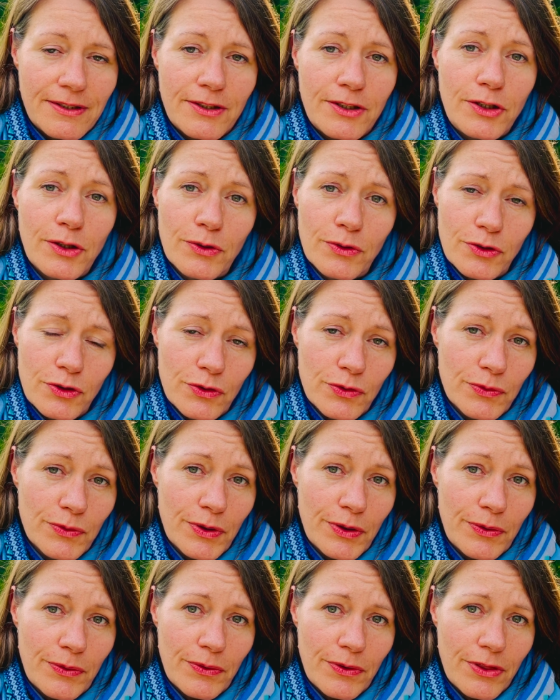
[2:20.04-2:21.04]
your
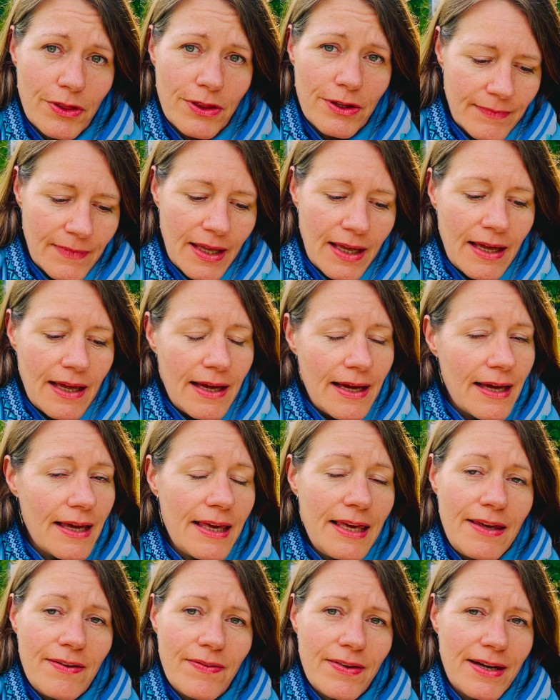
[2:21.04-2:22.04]
truth,
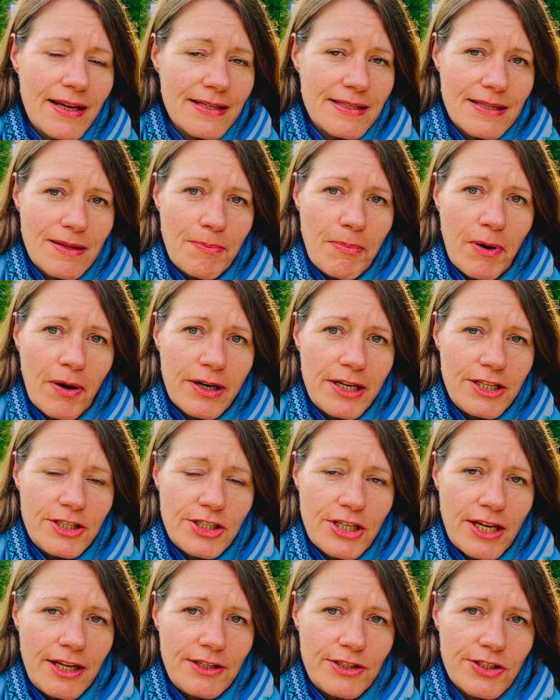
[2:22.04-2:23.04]
even as the body
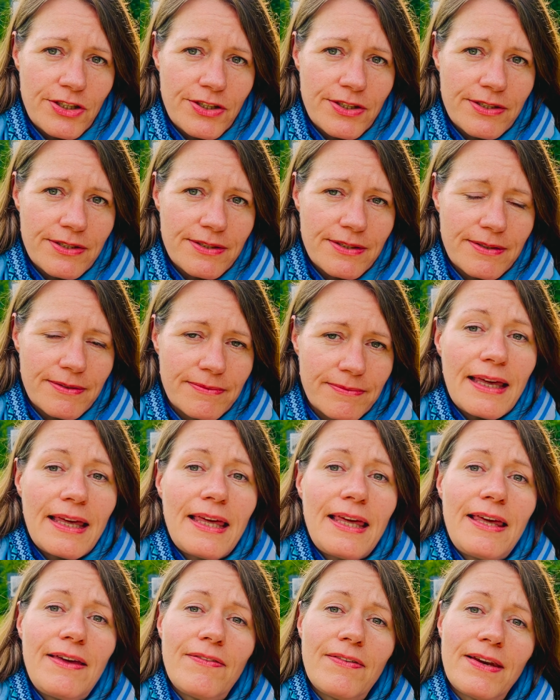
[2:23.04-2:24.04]
changes,
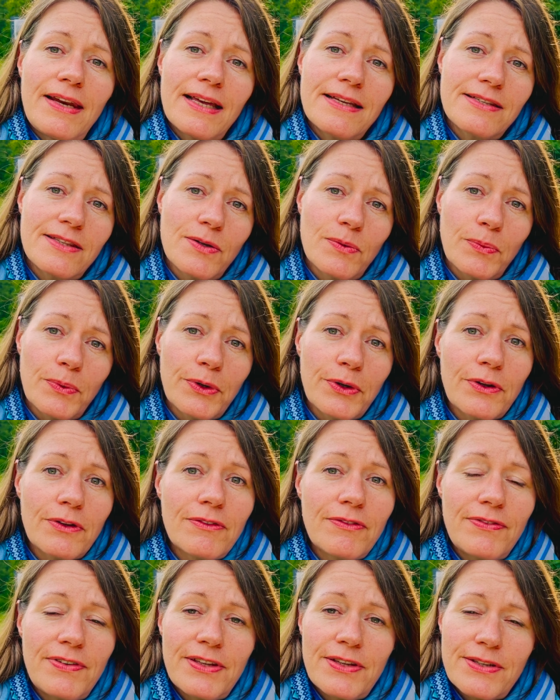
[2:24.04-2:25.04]
even as the world
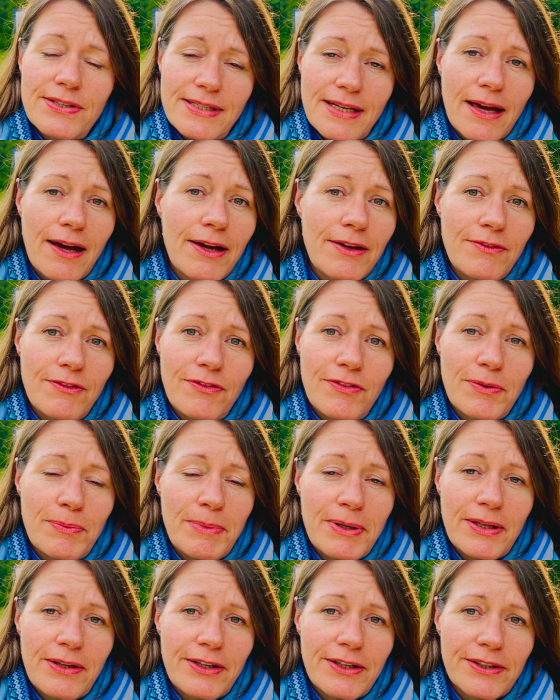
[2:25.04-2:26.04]
feels
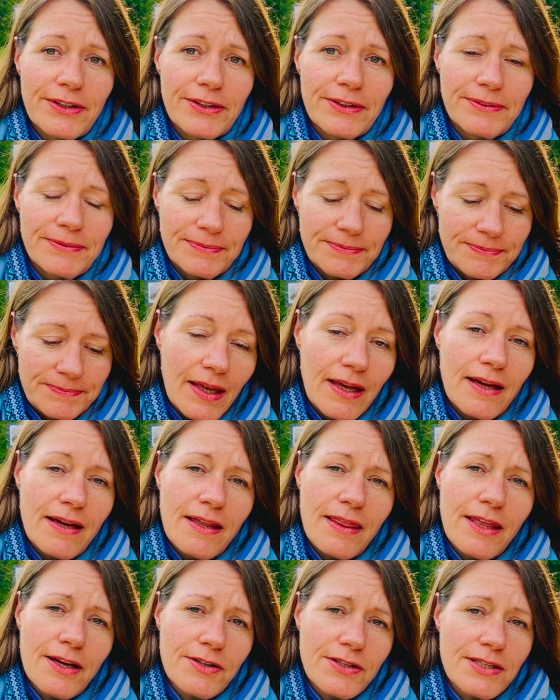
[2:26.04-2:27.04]
unfamiliar.
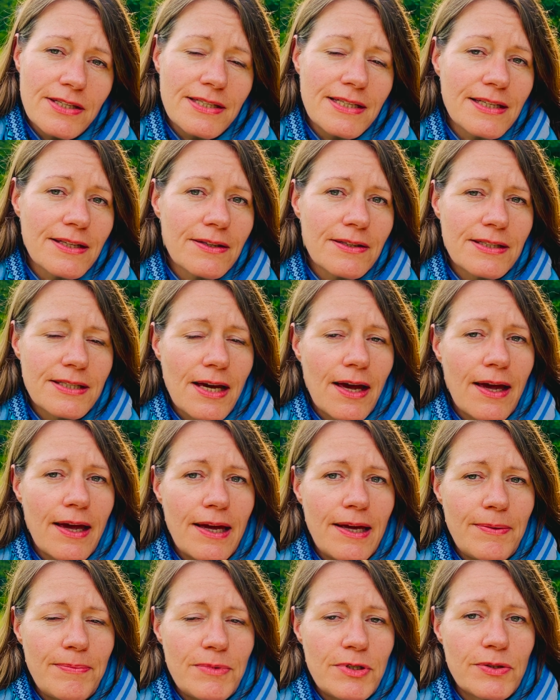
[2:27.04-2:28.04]
There's still
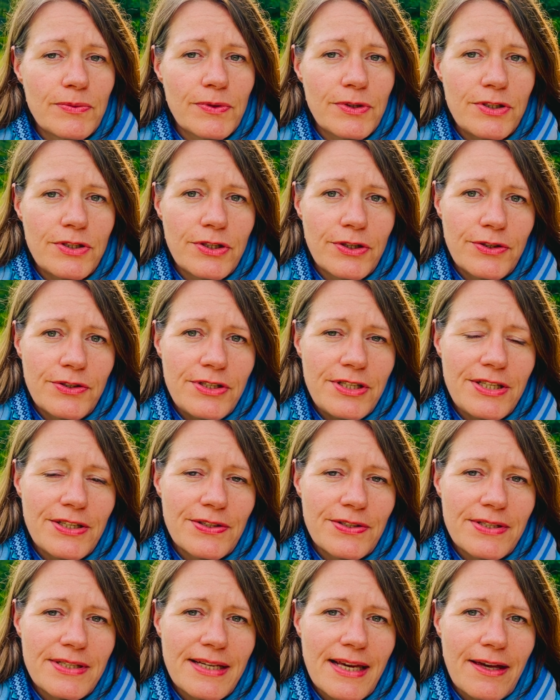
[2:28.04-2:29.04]
time to return to
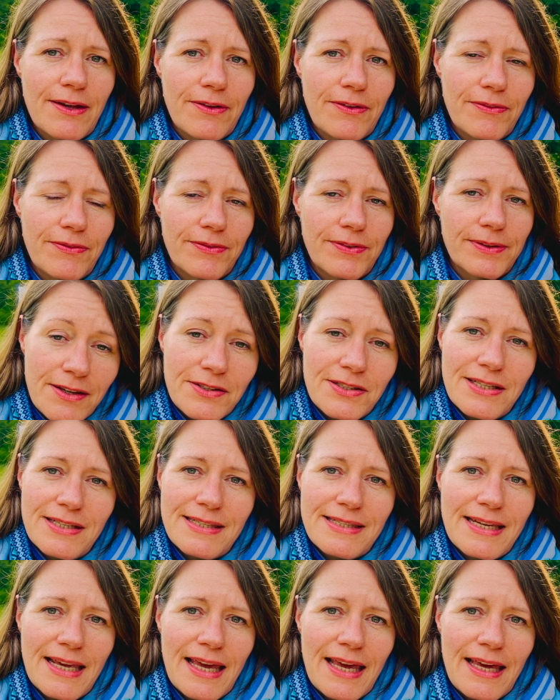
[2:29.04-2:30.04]
yourself, to
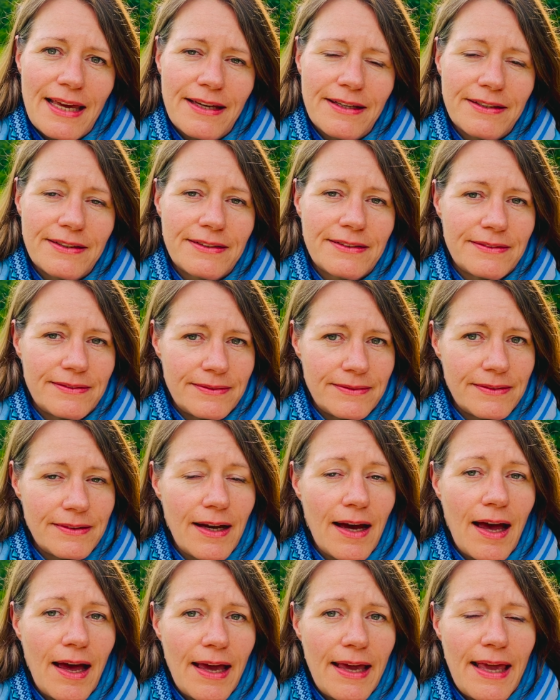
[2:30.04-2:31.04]
say,
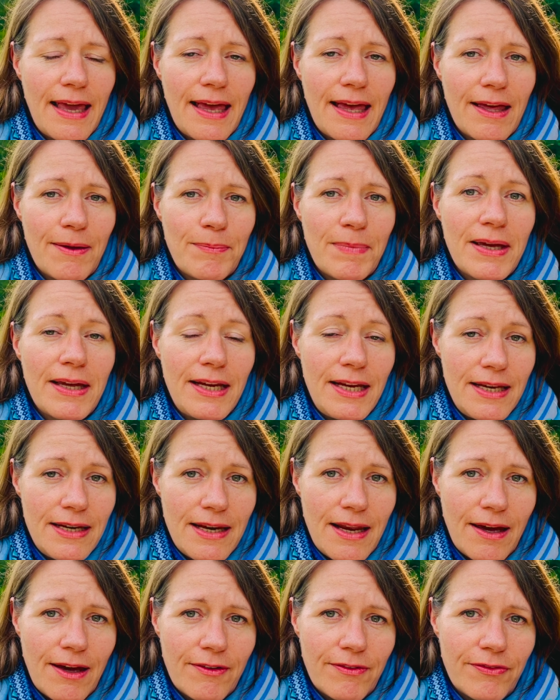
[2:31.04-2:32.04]
I am
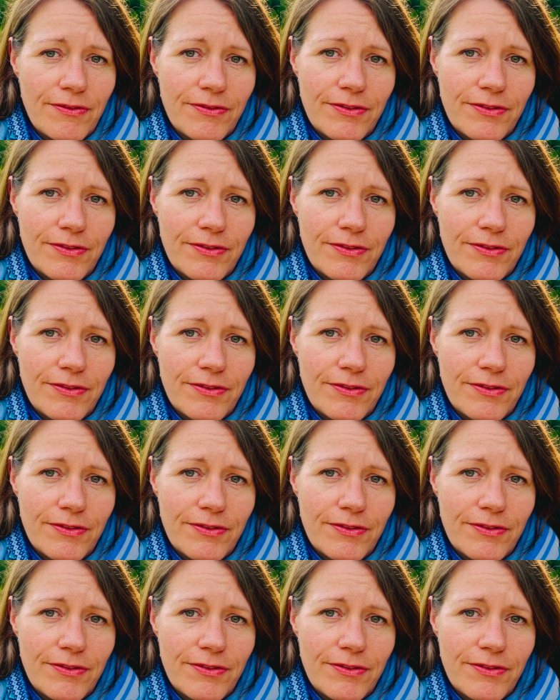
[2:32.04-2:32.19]
enough.